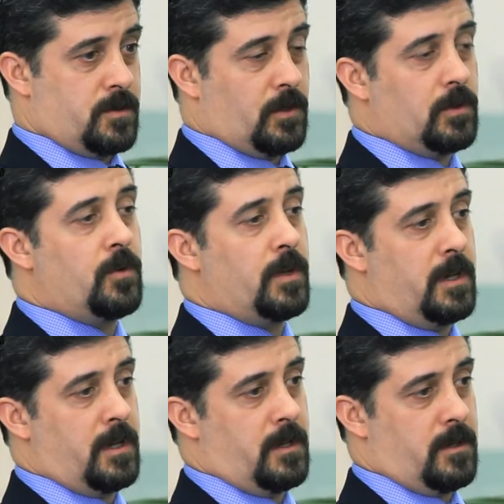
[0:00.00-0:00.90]

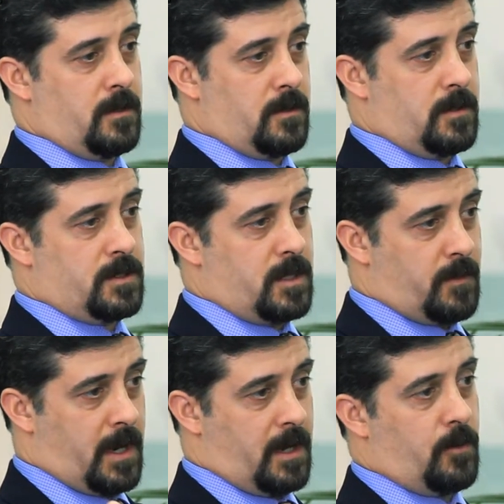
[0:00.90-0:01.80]
diluted and
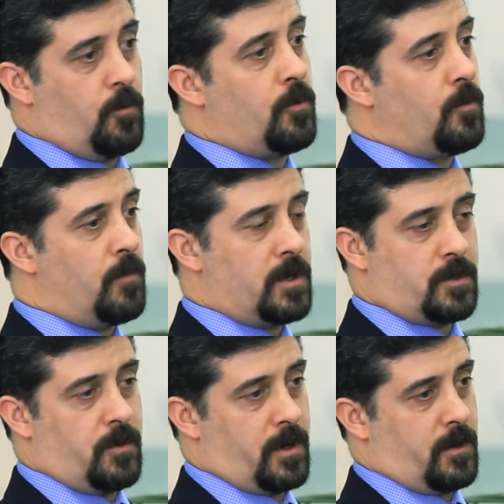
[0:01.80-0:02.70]
disseminated
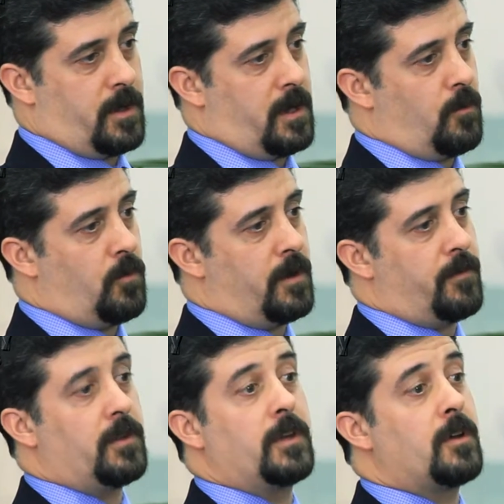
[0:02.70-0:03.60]
much quicker than it would
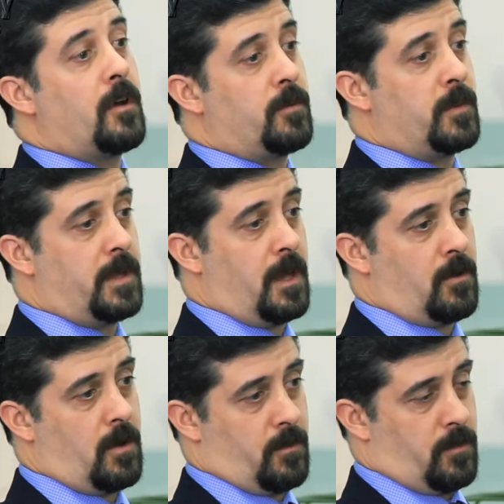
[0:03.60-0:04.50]
if it leaked off from a
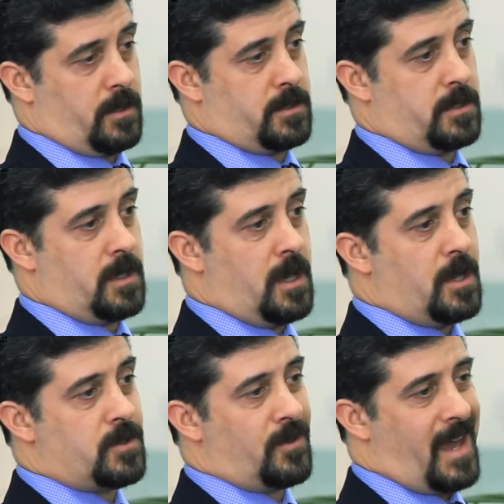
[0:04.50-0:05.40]
tank all at once.
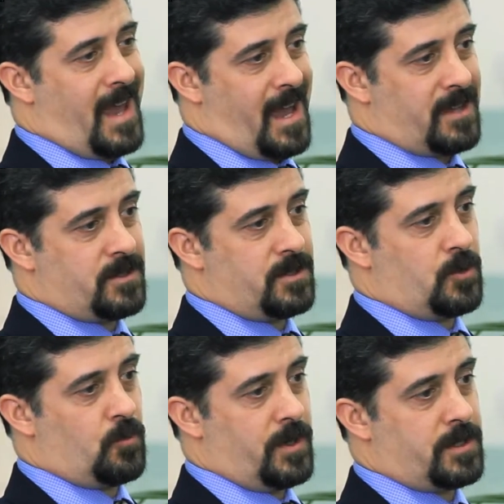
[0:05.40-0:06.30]
So the hazards
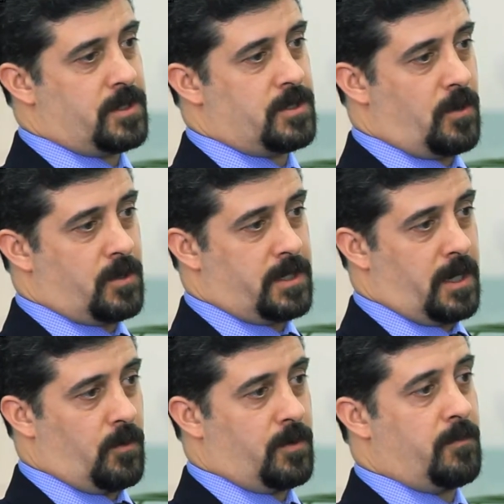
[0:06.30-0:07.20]
and risks
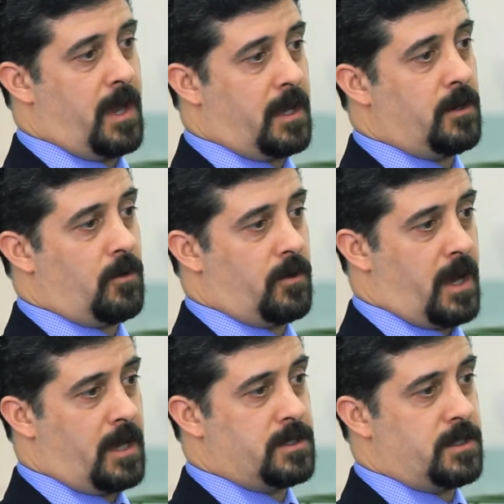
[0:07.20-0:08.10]
associated with making your own
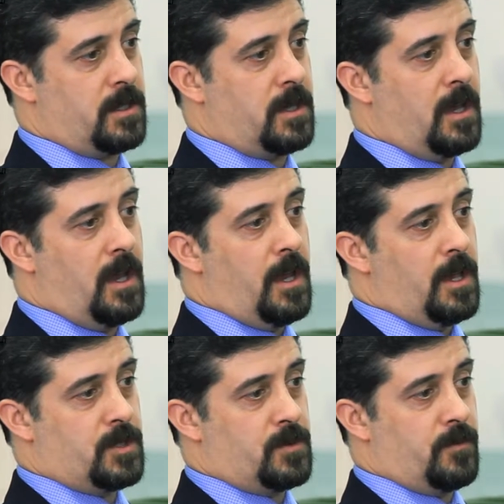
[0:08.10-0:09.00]
hydrogen
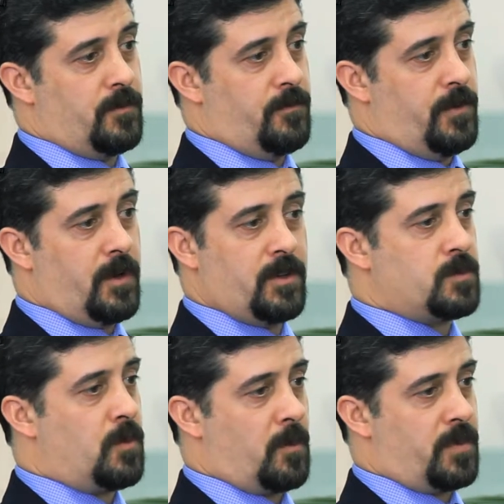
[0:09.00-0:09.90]
is very
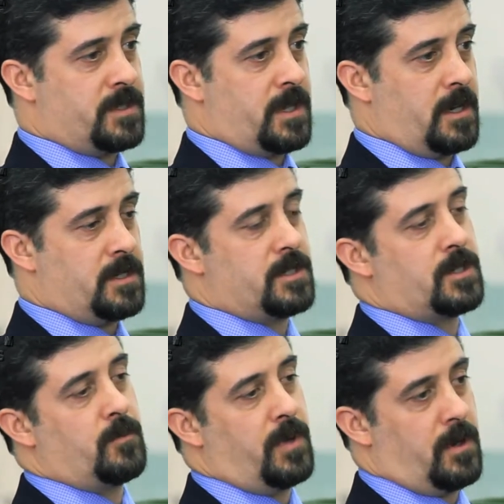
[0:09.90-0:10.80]
small percentage as
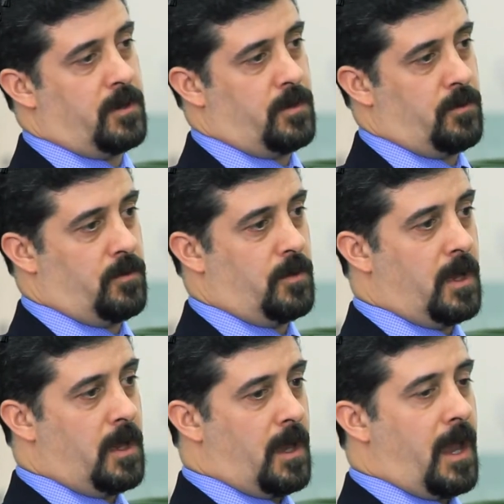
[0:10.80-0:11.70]
compared to
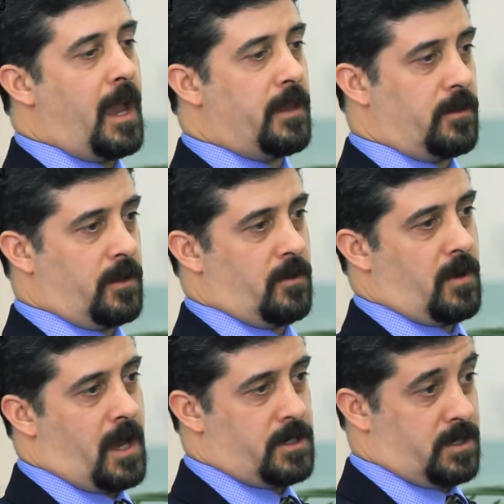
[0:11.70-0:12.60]
handling your
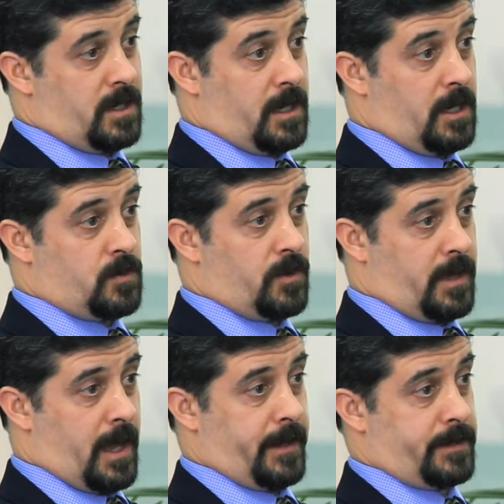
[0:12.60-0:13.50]
hydrogen needs
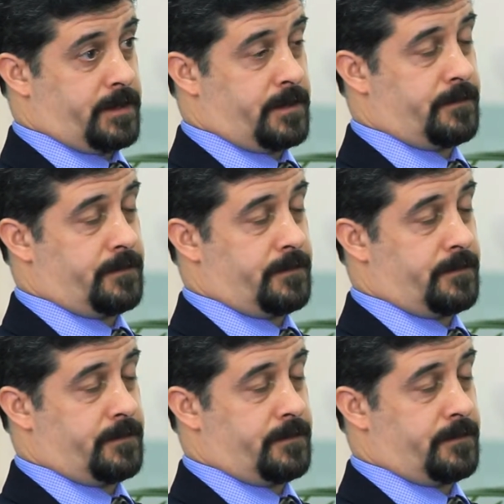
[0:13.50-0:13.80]
with tanks.